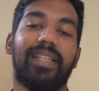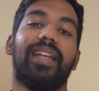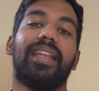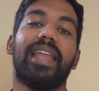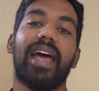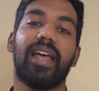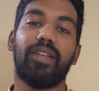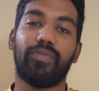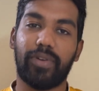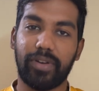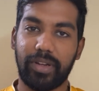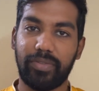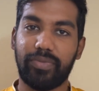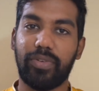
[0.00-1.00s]
it had
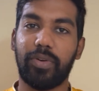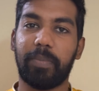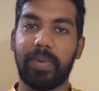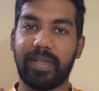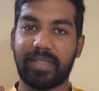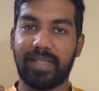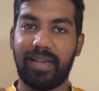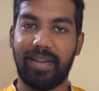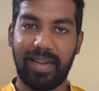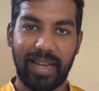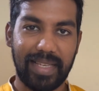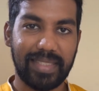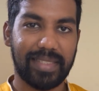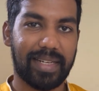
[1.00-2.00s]
44%
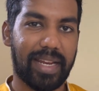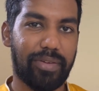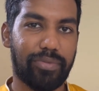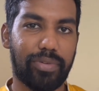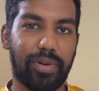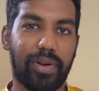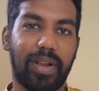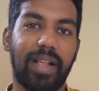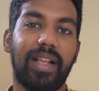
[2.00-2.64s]
less rainfall,